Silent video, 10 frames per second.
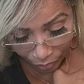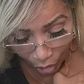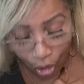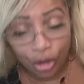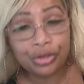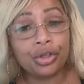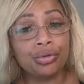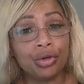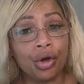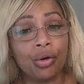also
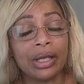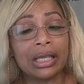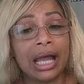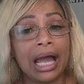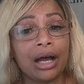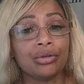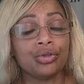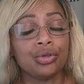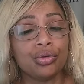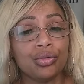knowing how
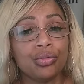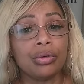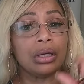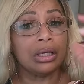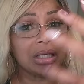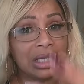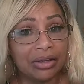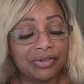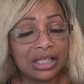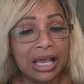to give
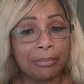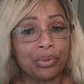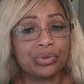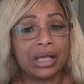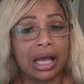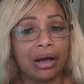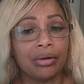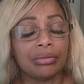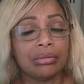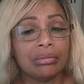samples
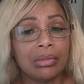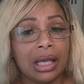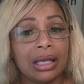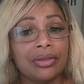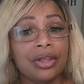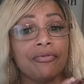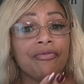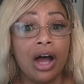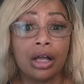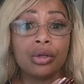out and then
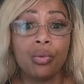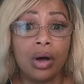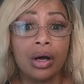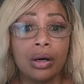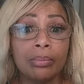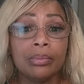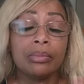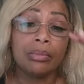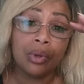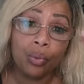follow up
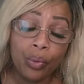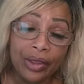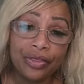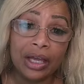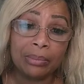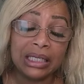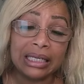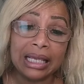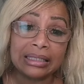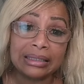with them the
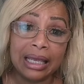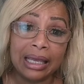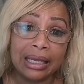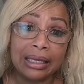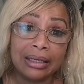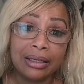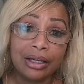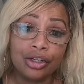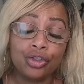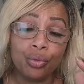next day
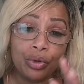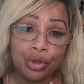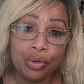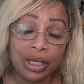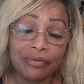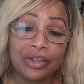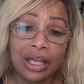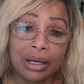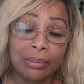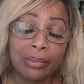because you when you give
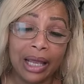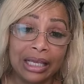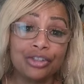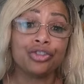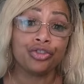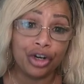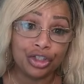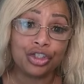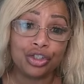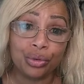them
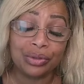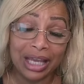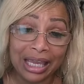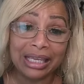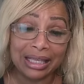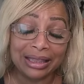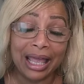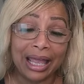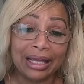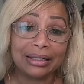instructions on taking
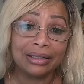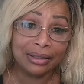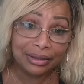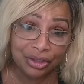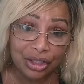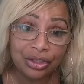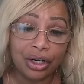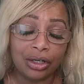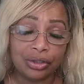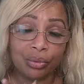that
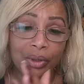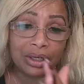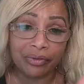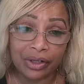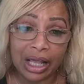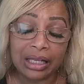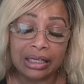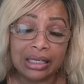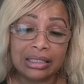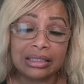detox or whatever that
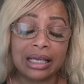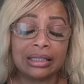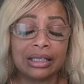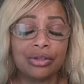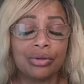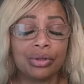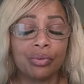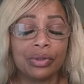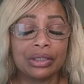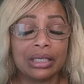is that they you, you
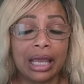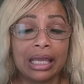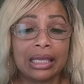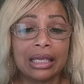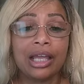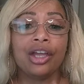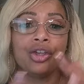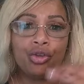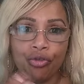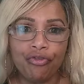would take
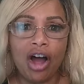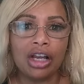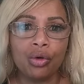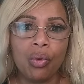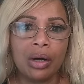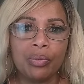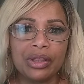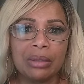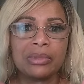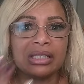you follow up with
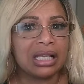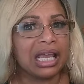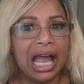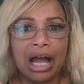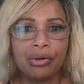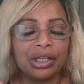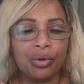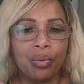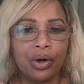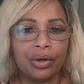them to say how did it
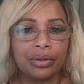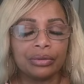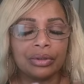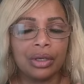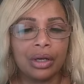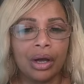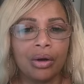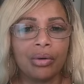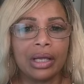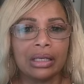work you
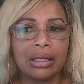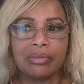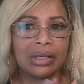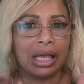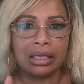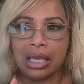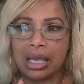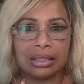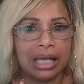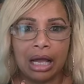know and they're like
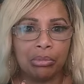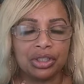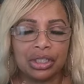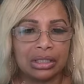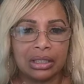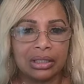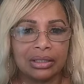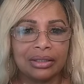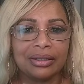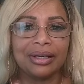yes how much is it
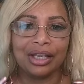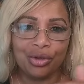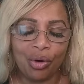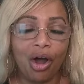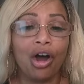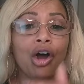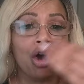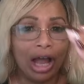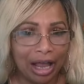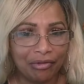and you all, all
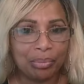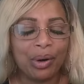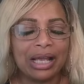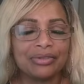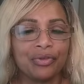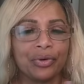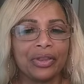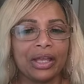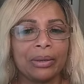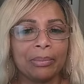have a price for
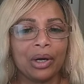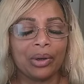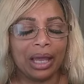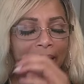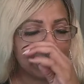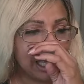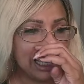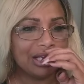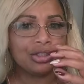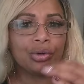them okay
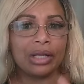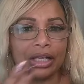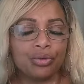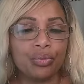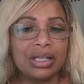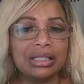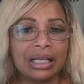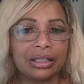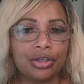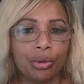so that's
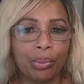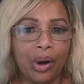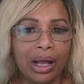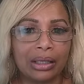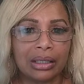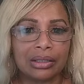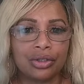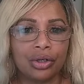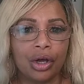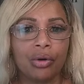retailing your products you
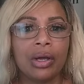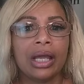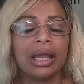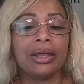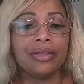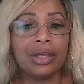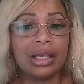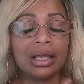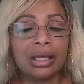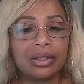know and
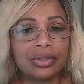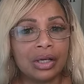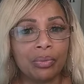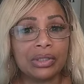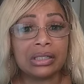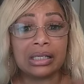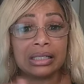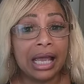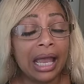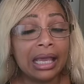then someone says
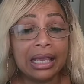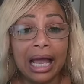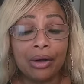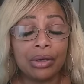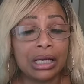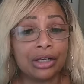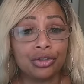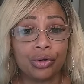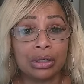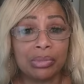hey how can i
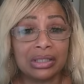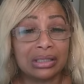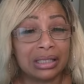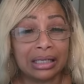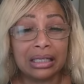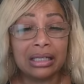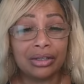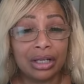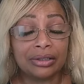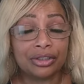join the business i need
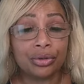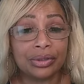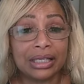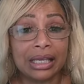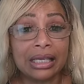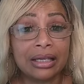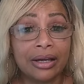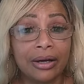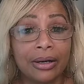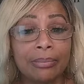another source of
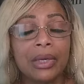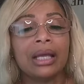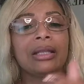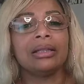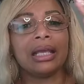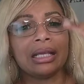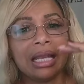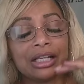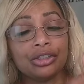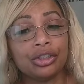income they can
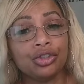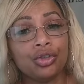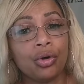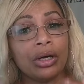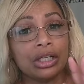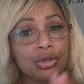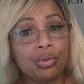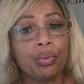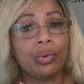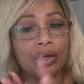actually join and you
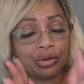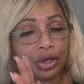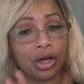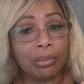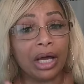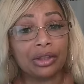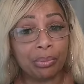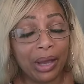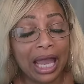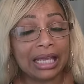will talk about the
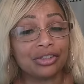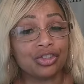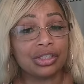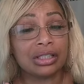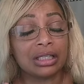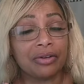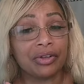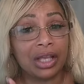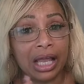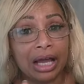packages and
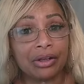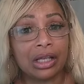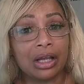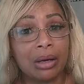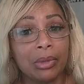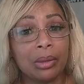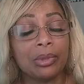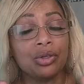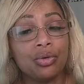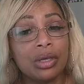everything, how they can come up
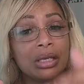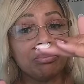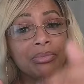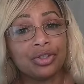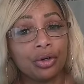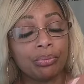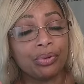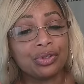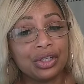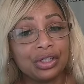and you get certain
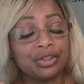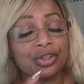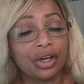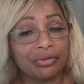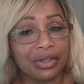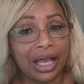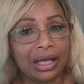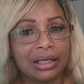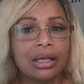percentage of that.